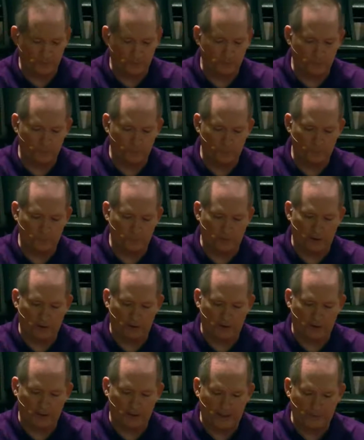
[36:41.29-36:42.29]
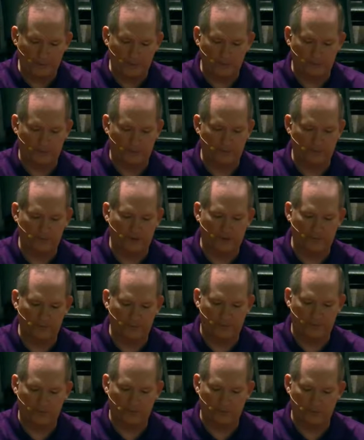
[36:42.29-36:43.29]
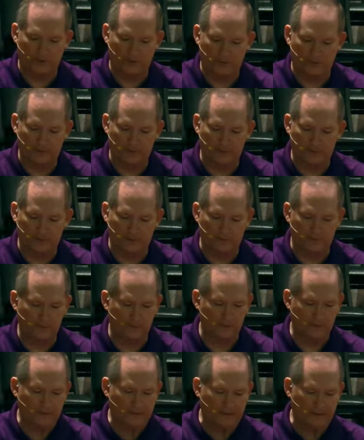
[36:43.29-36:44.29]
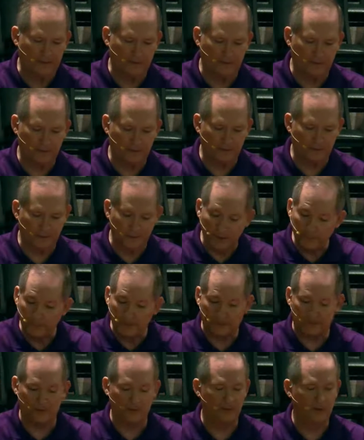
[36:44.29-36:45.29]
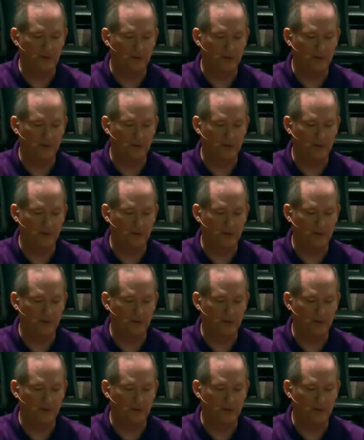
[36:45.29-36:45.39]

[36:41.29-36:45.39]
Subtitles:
and we are not able of ourselves, and our strength is limited.